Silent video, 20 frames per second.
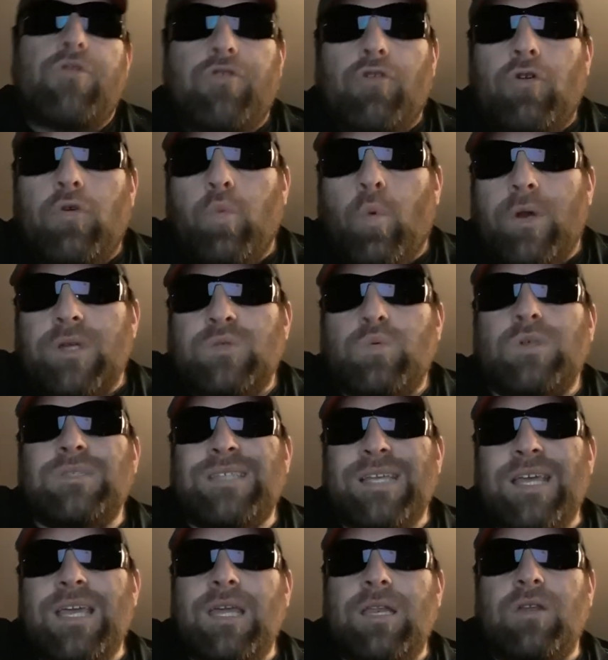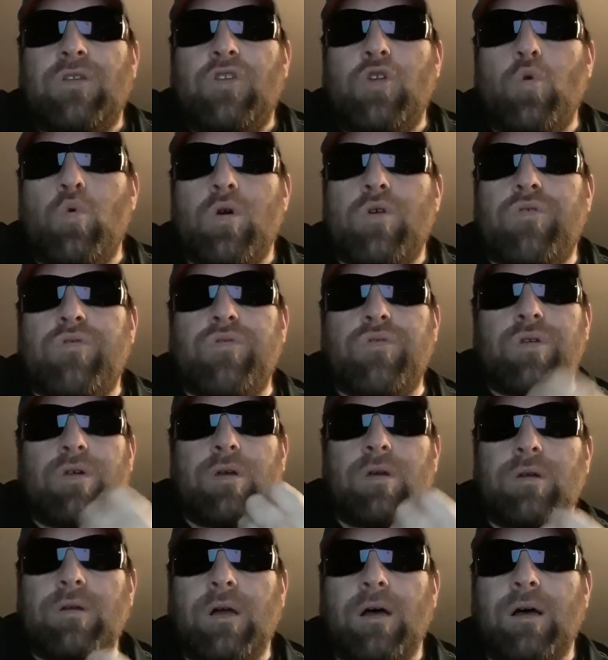third one is once again to do with
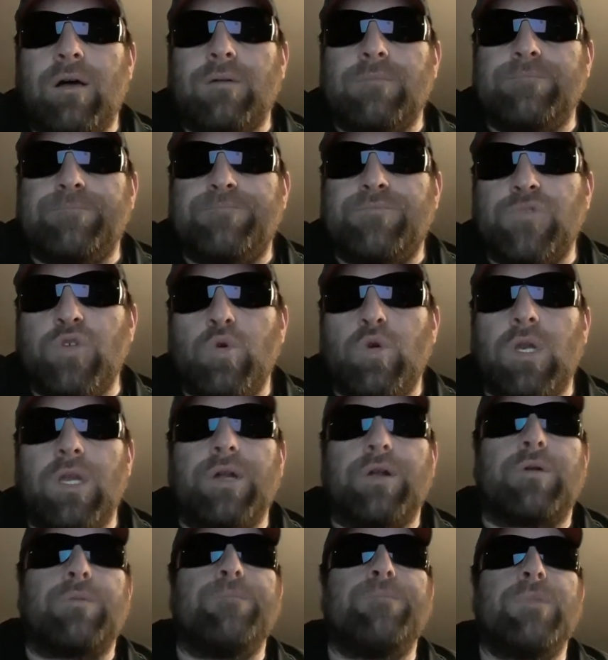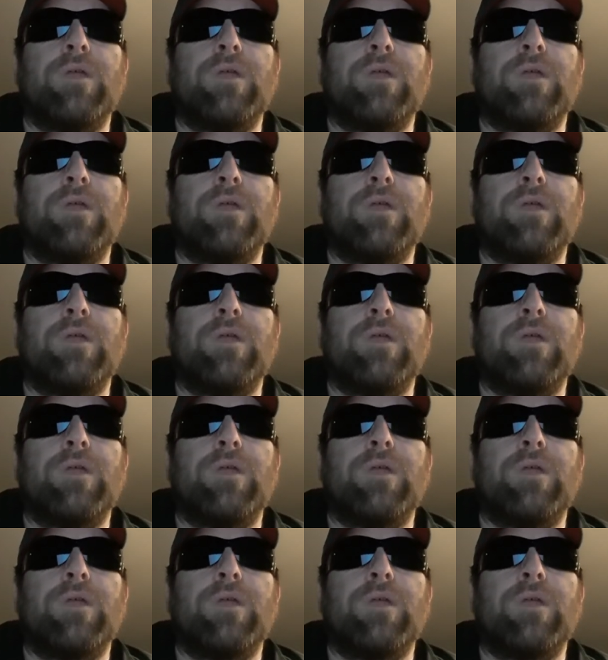nuclear.